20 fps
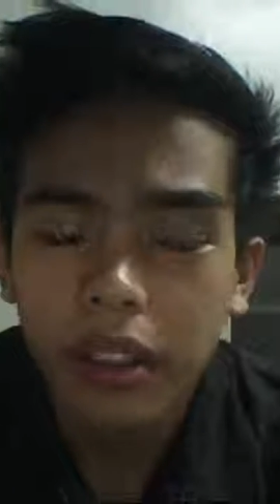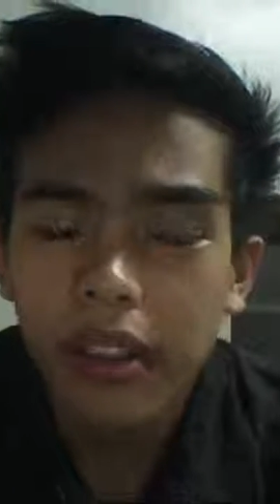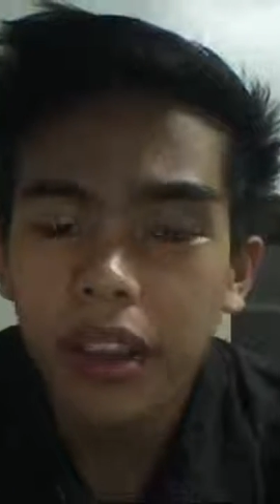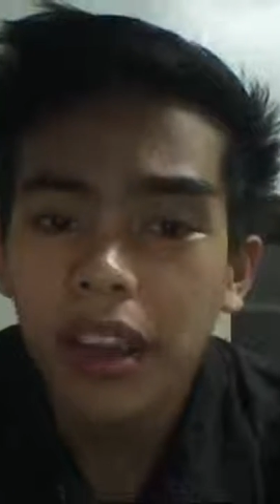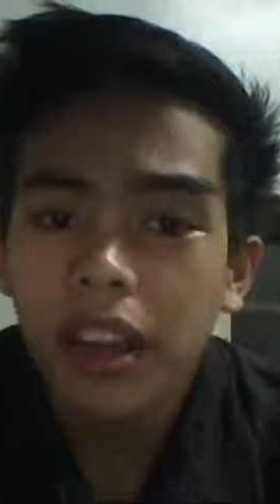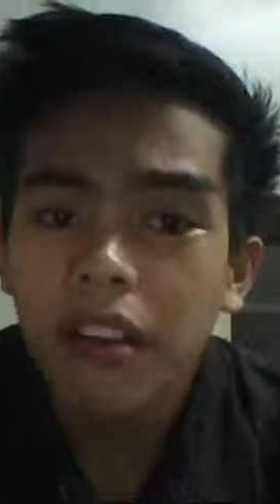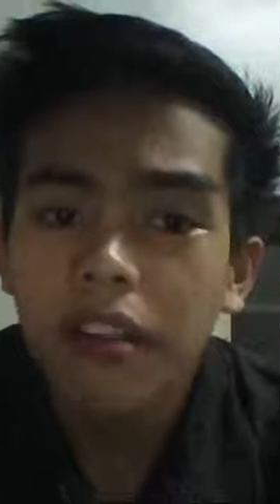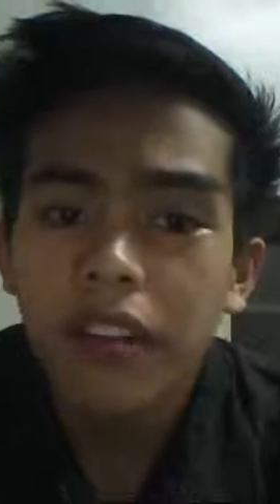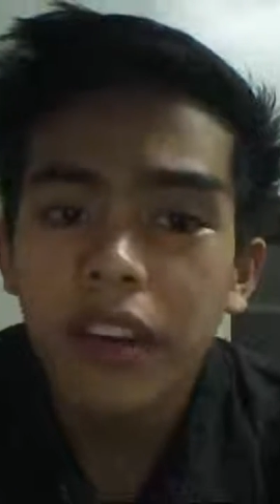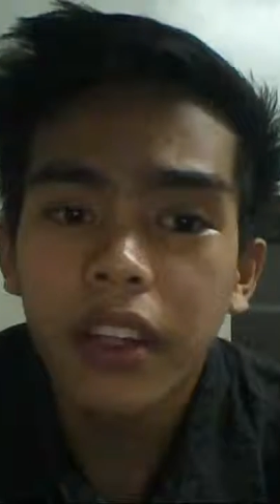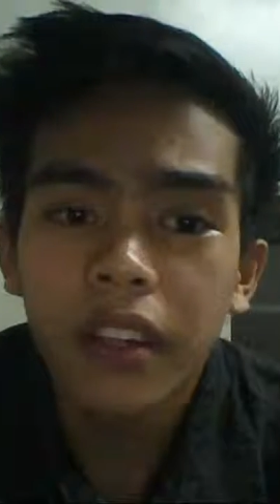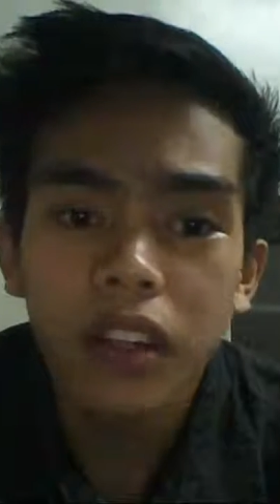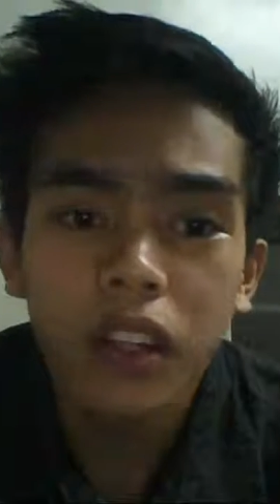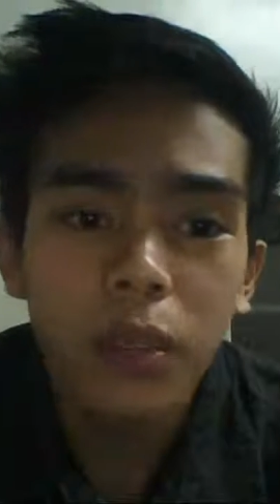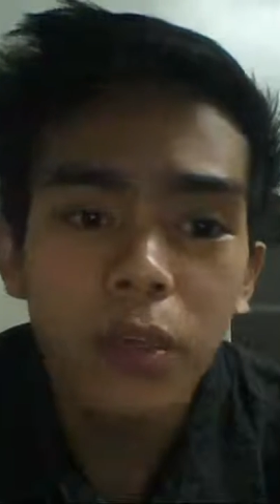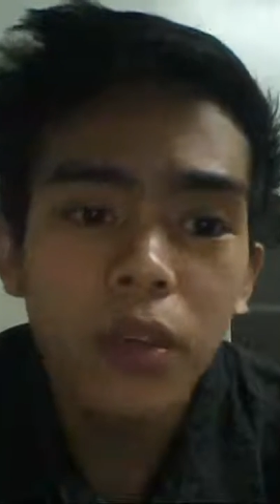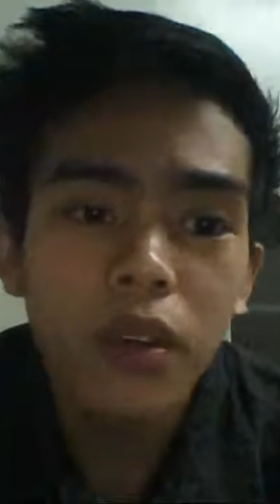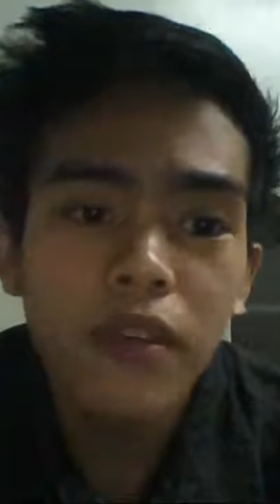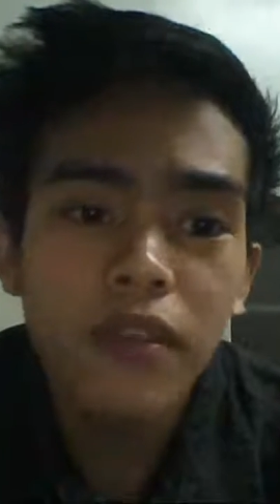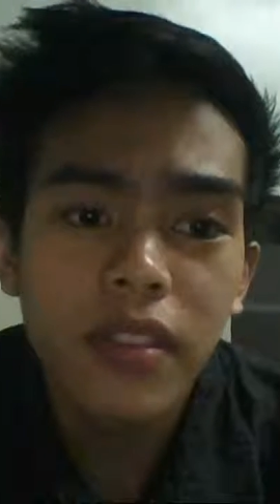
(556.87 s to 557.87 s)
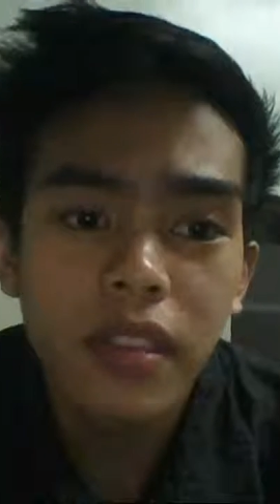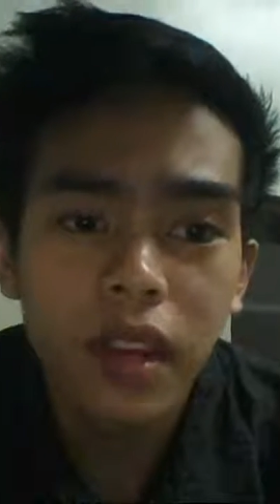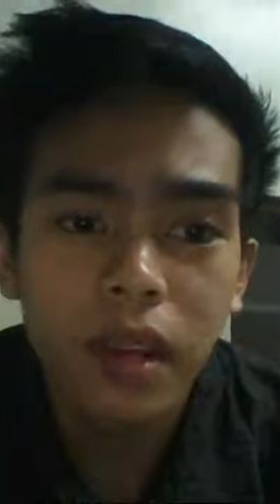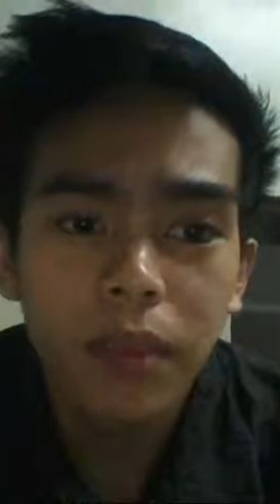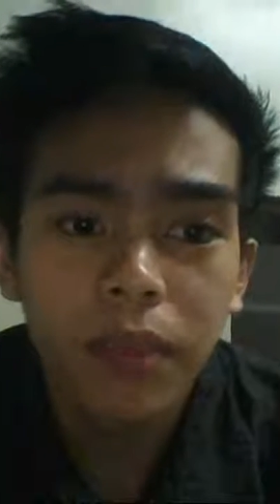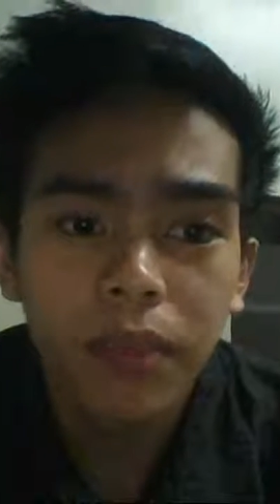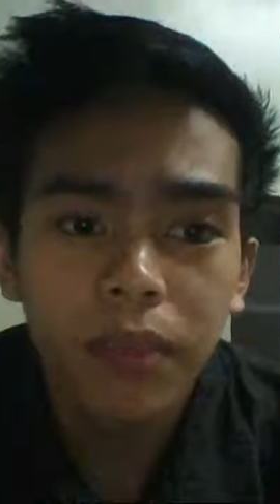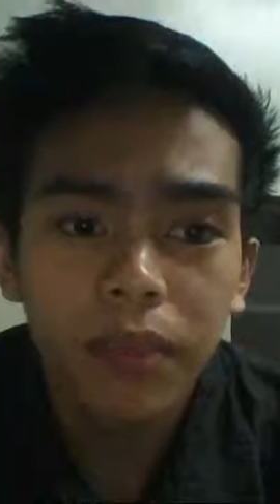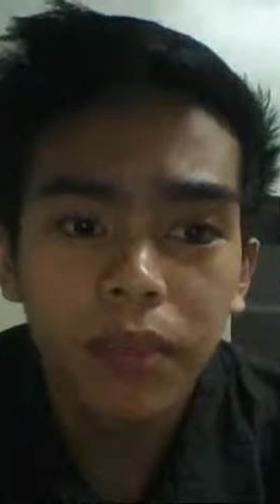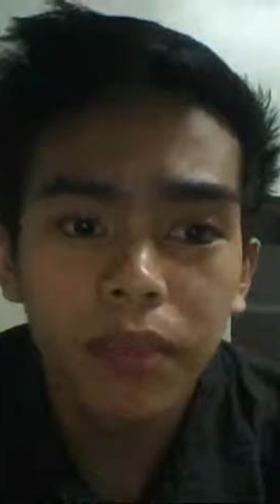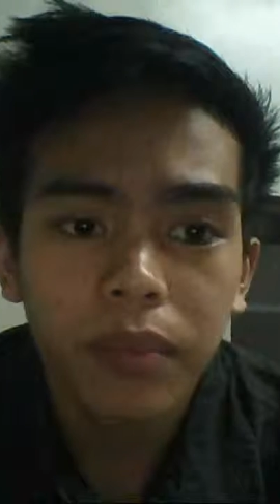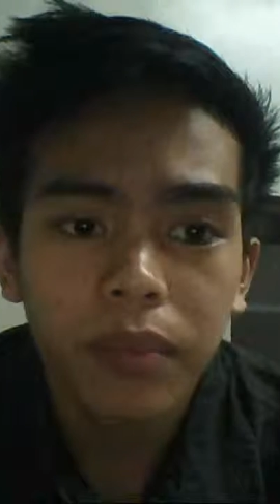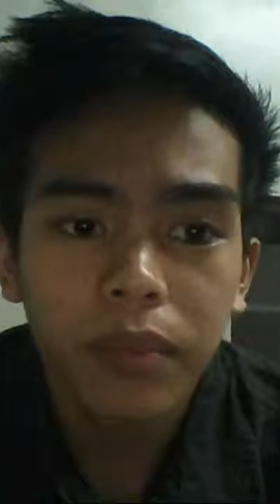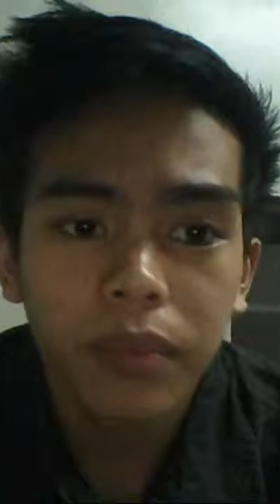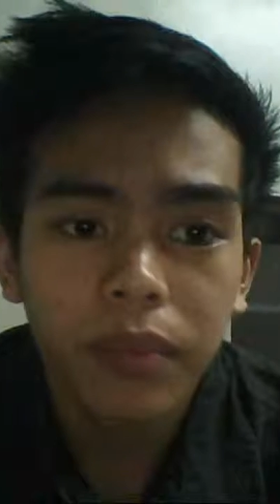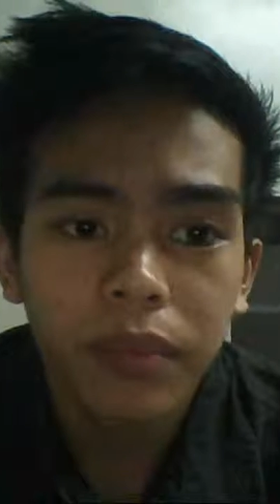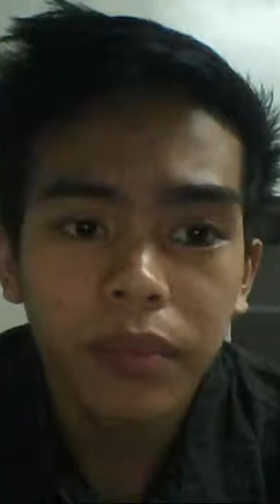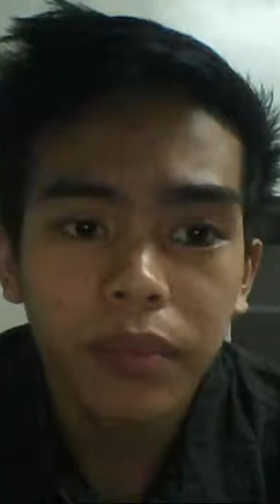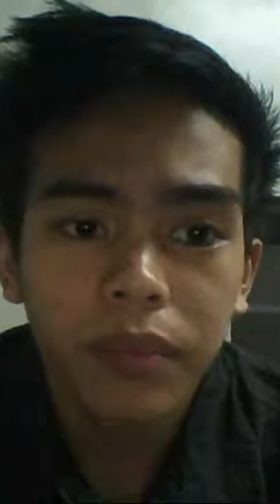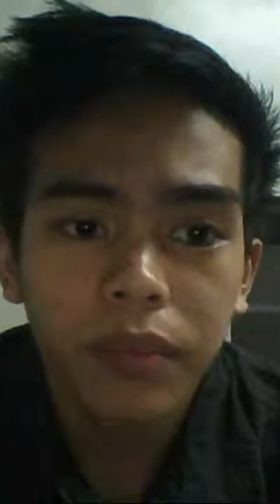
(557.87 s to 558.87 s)
The elevator moves up
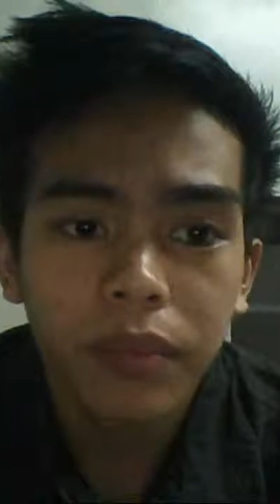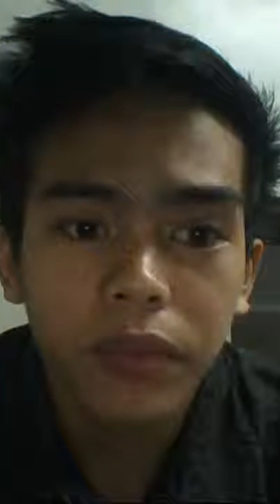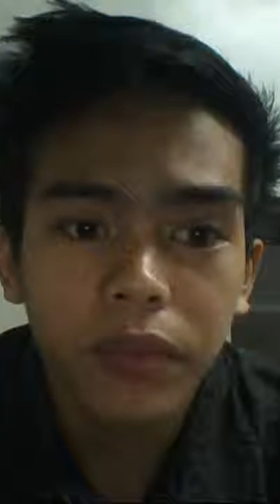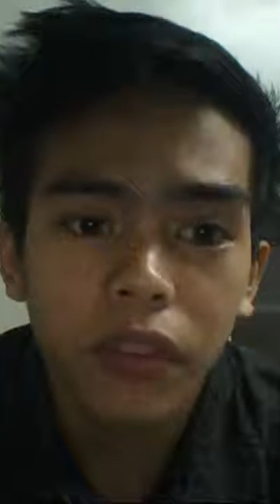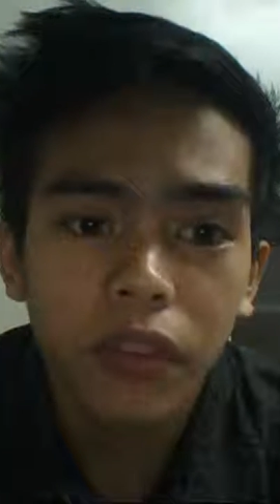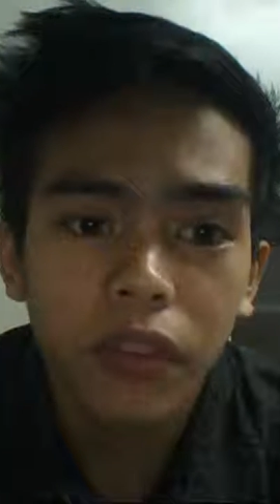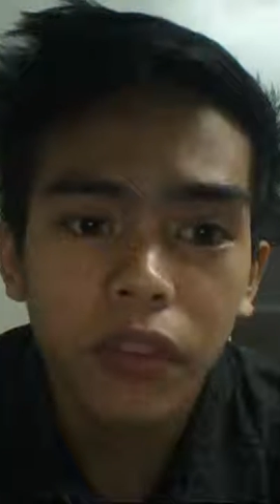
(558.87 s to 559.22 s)
to force the